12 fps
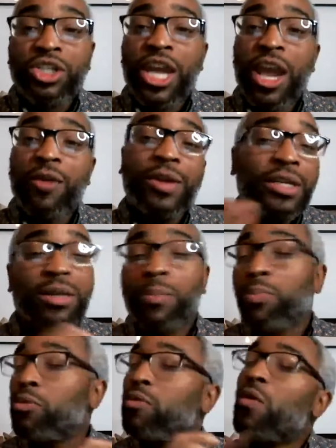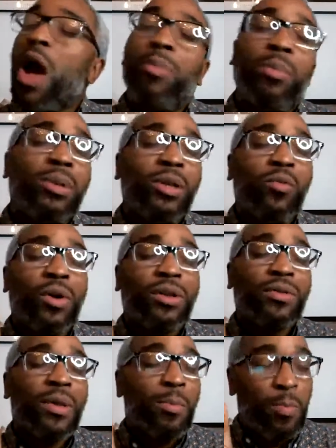cherries are probably one
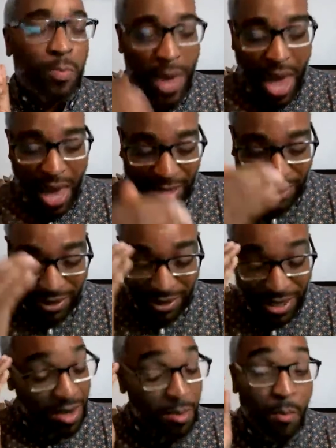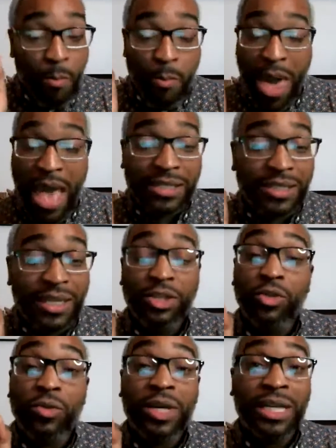of the best
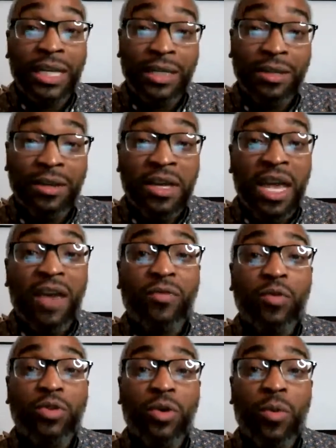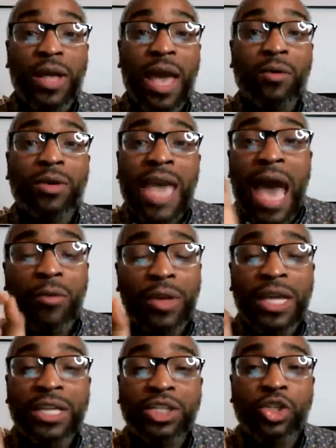things you can eat. If you deal with gout.
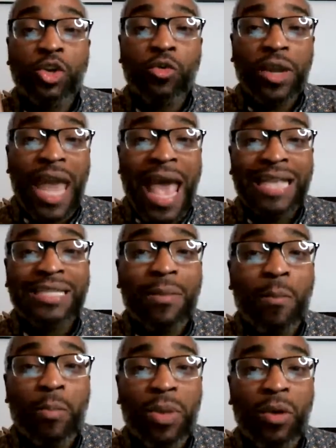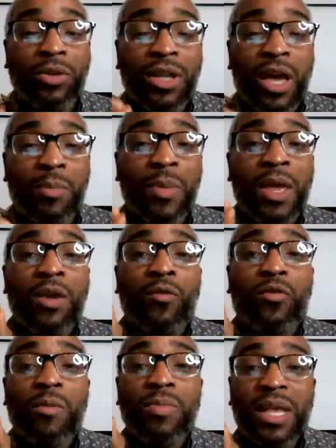Gout is uric acid building up
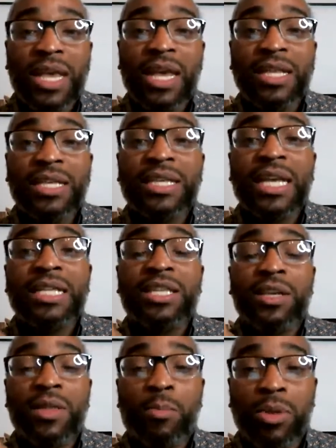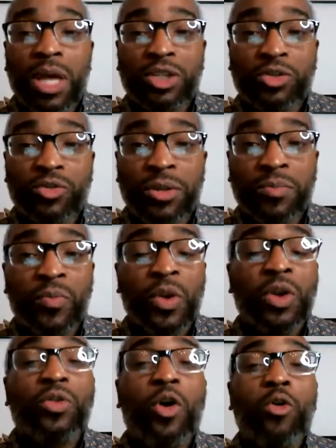from the kidneys into the bloodstream.
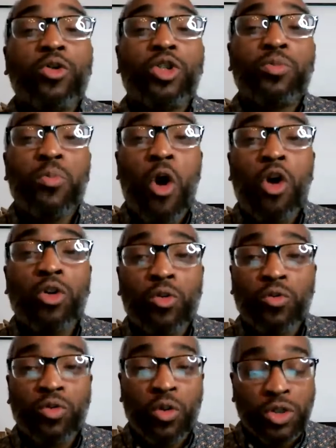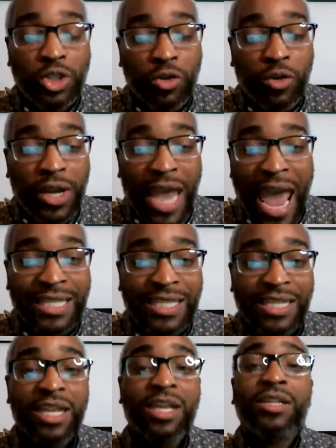Those uric
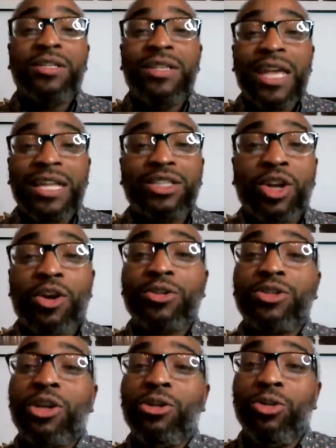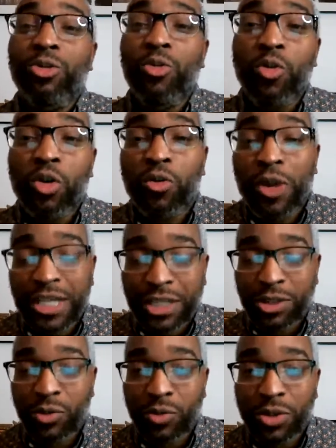acid then turns to little
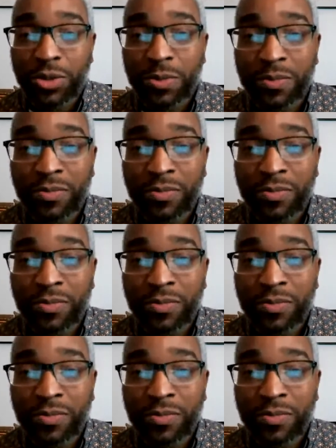crystals.